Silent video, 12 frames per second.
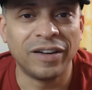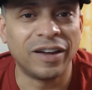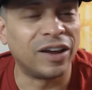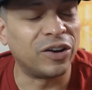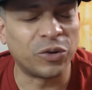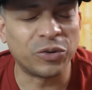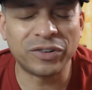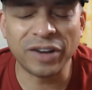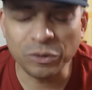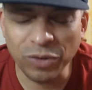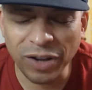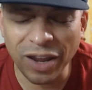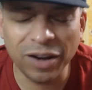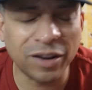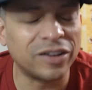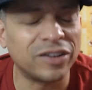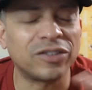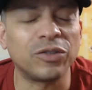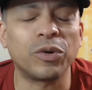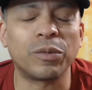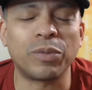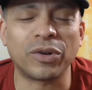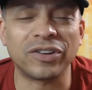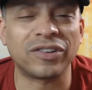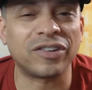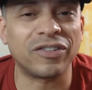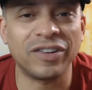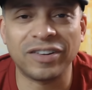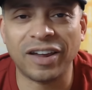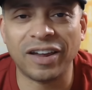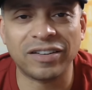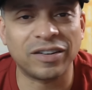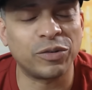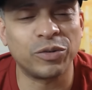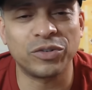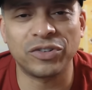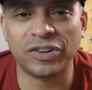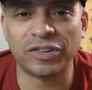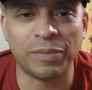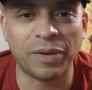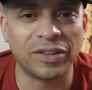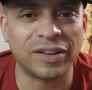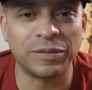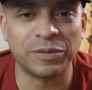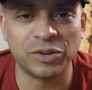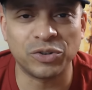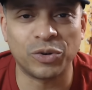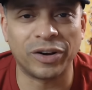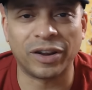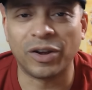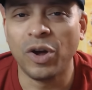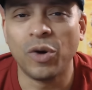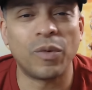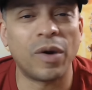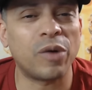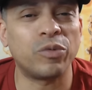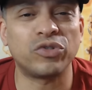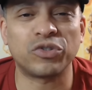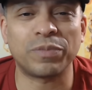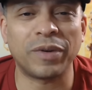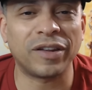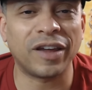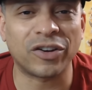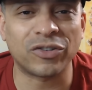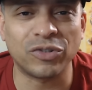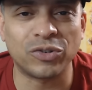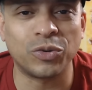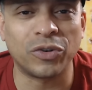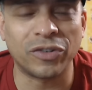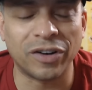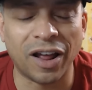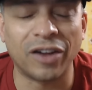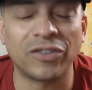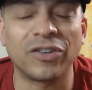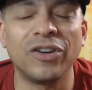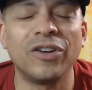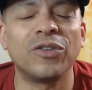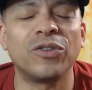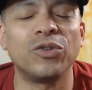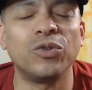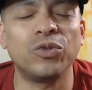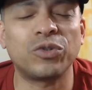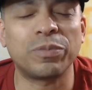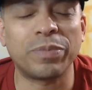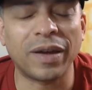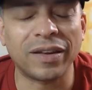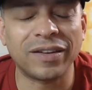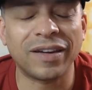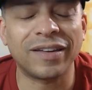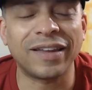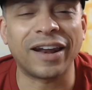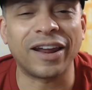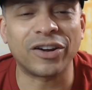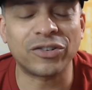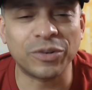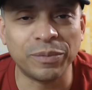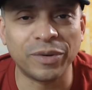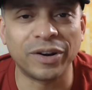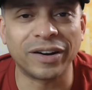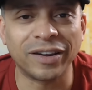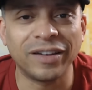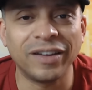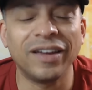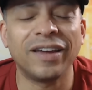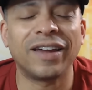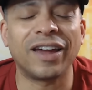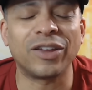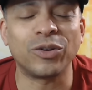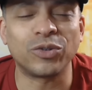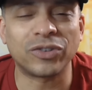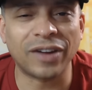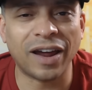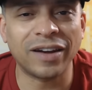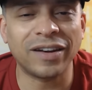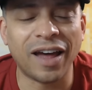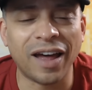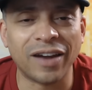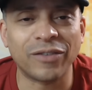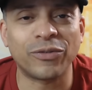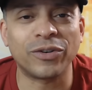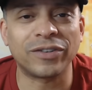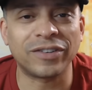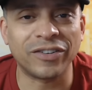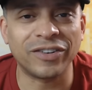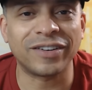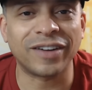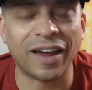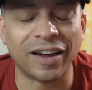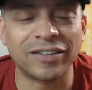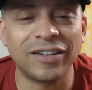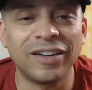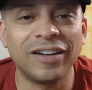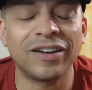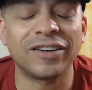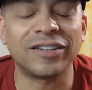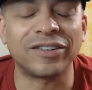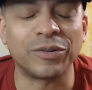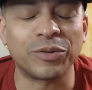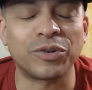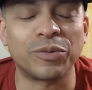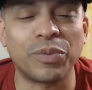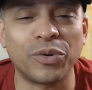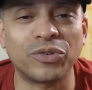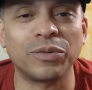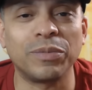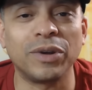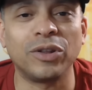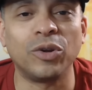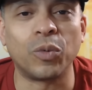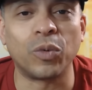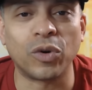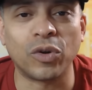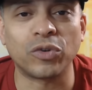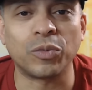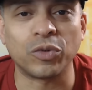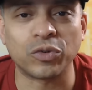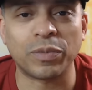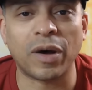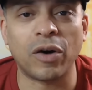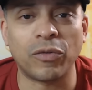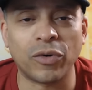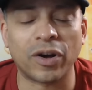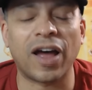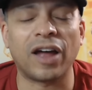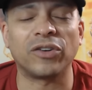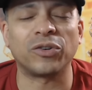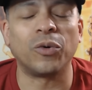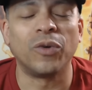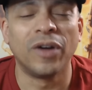And don't say you didn't, because you would have bought the Series S if it was just about the games enjoying it. Why would you spend the extra $200? You spent that extra money and you signed on for Series X because it was supposed to be the world's most powerful console.